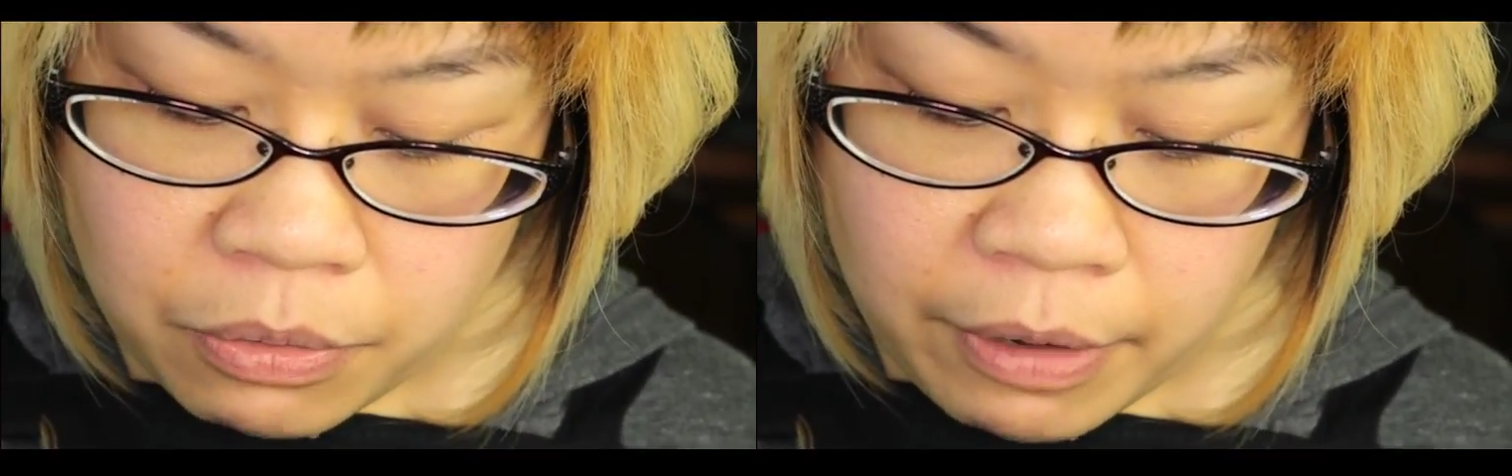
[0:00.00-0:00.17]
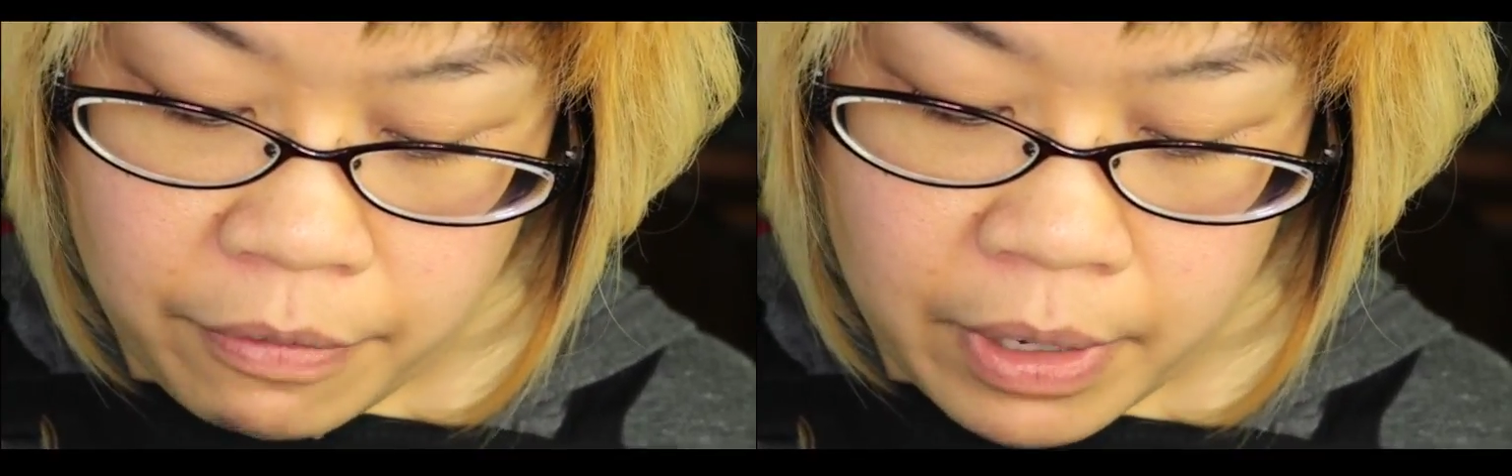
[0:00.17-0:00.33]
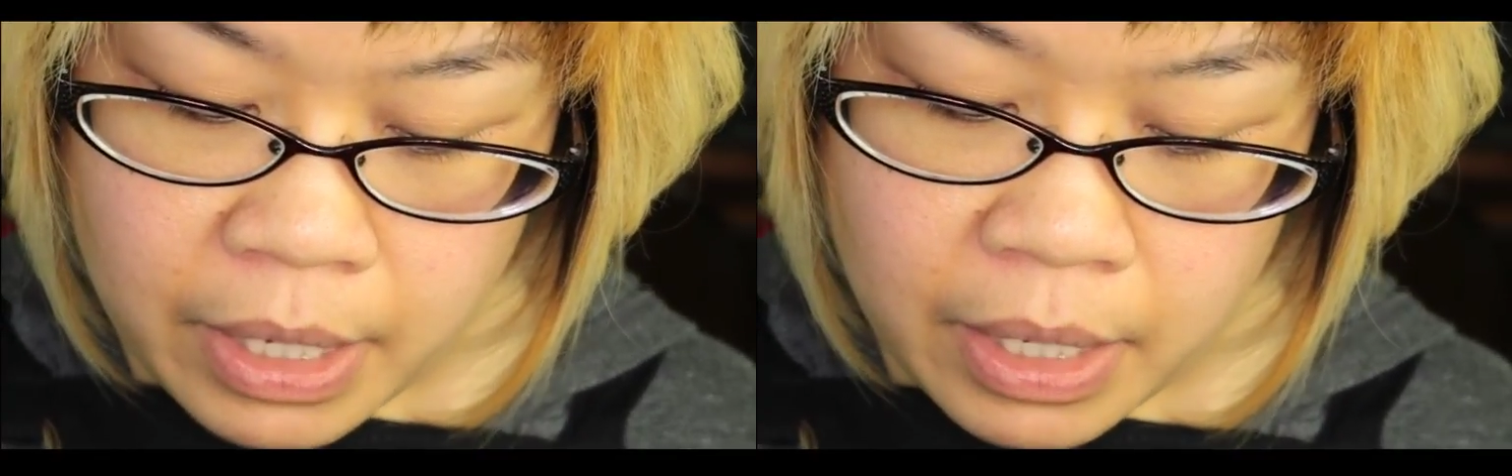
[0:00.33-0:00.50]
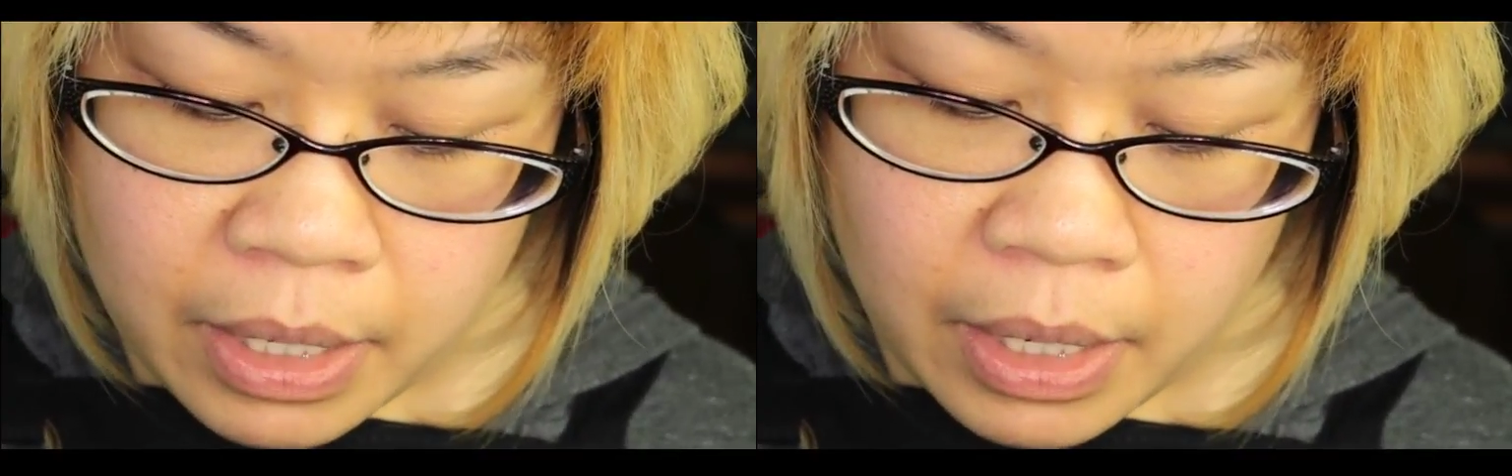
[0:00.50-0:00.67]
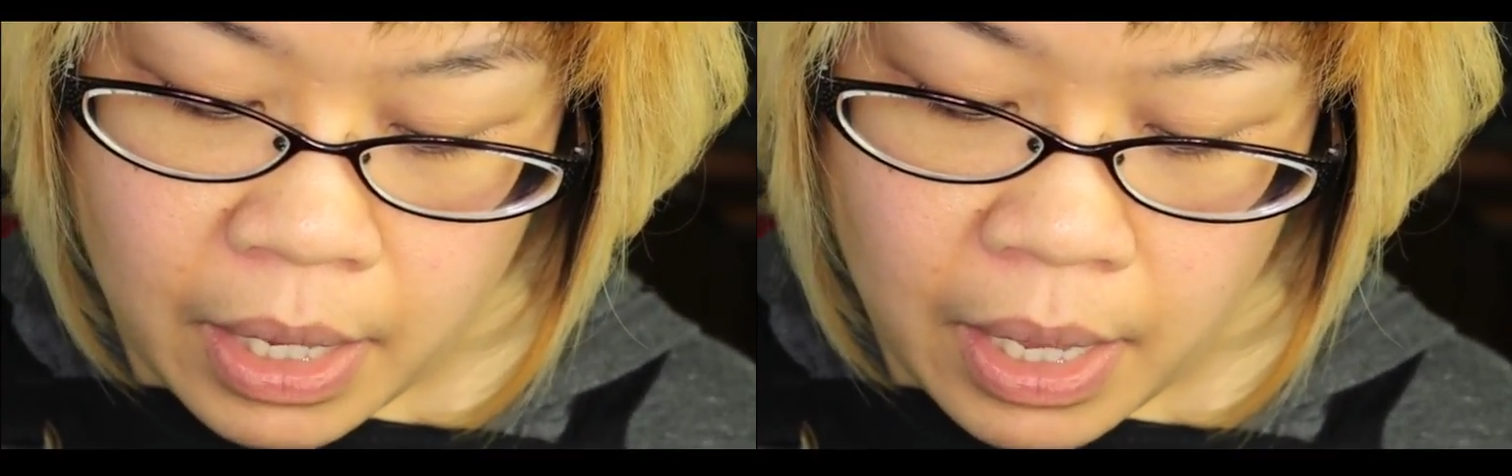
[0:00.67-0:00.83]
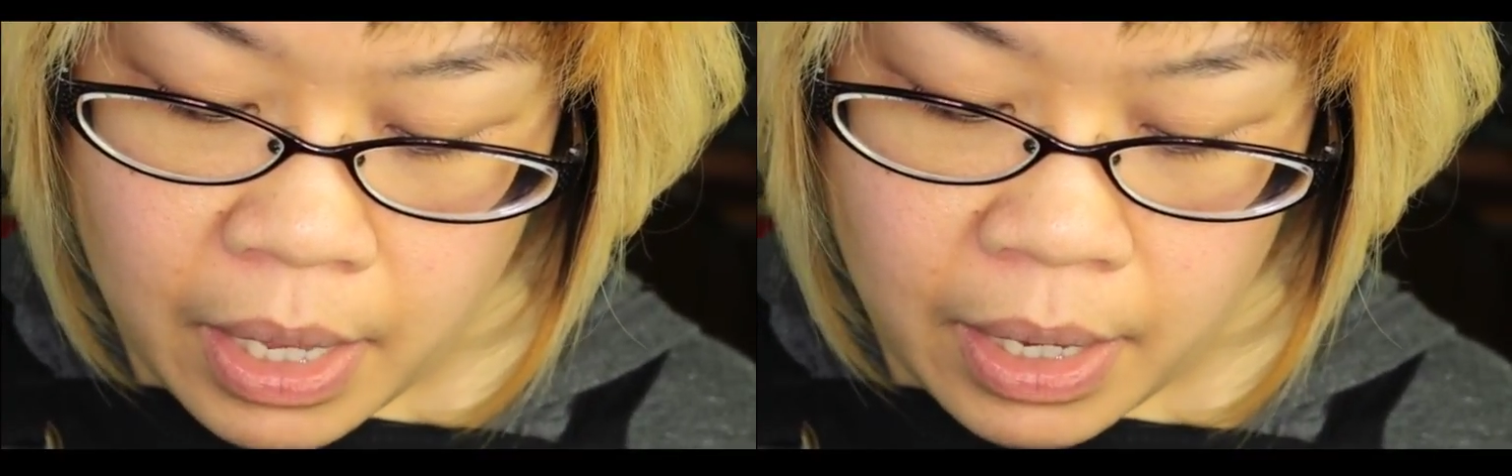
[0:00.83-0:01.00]
rivet it
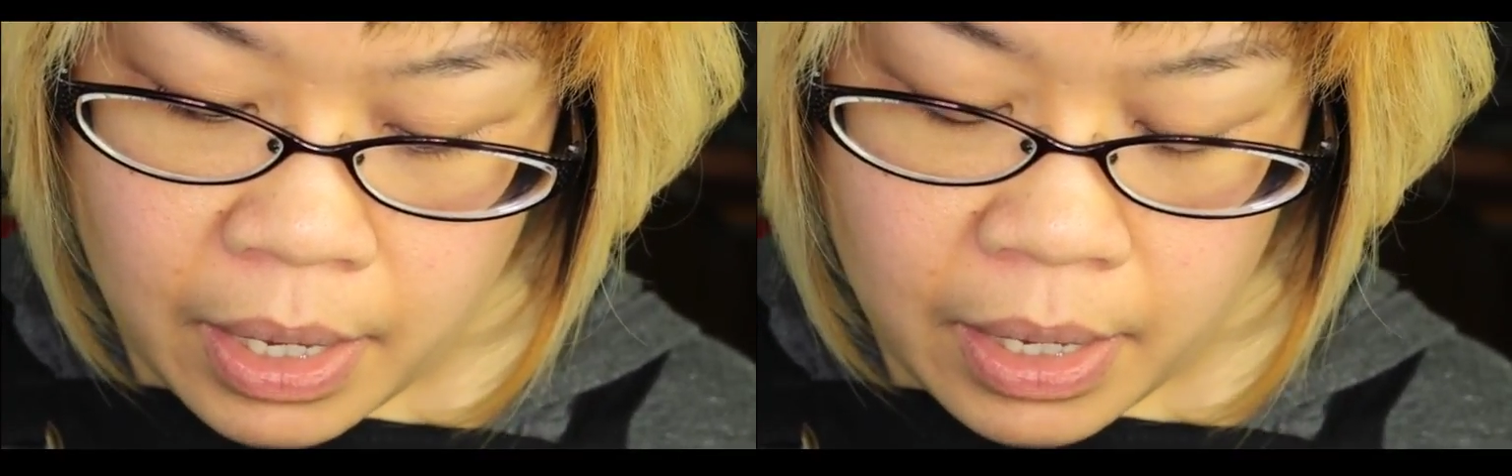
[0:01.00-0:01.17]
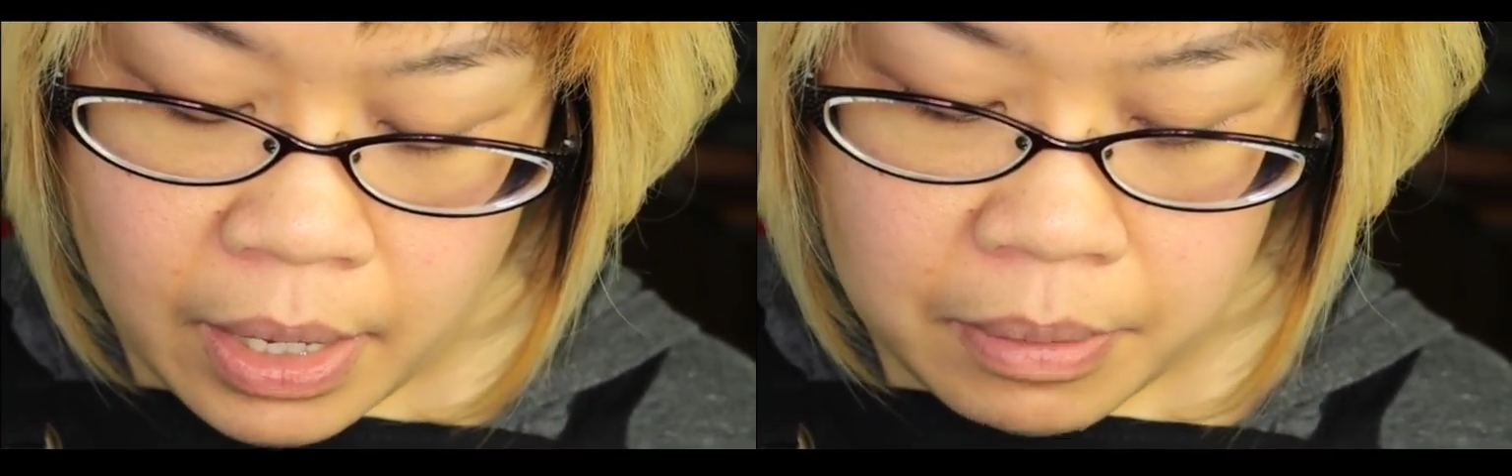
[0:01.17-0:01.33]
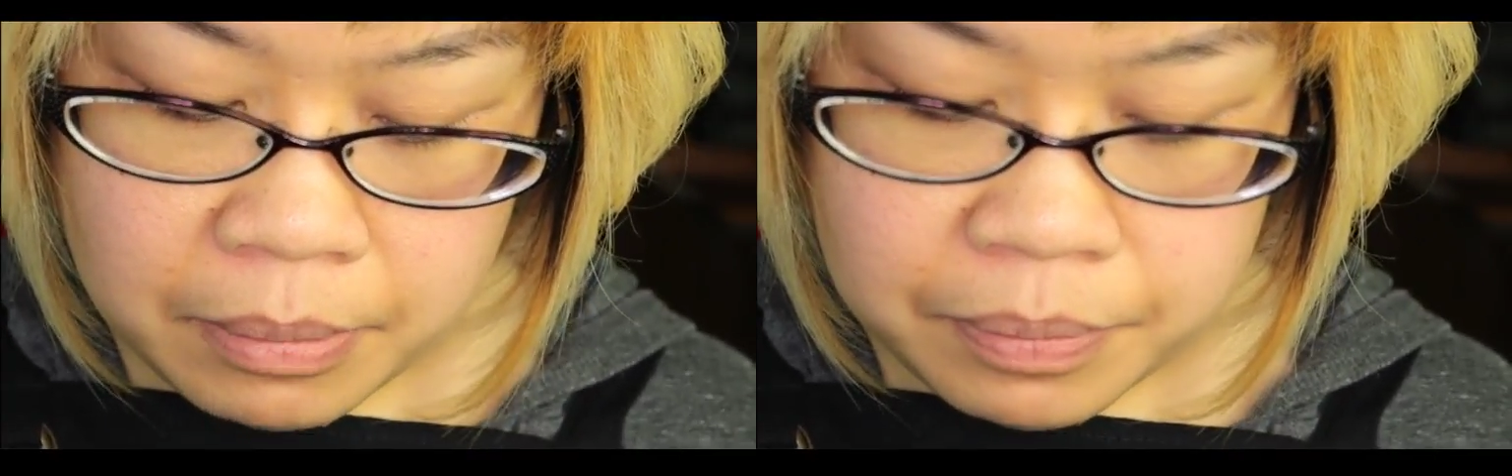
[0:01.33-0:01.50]
and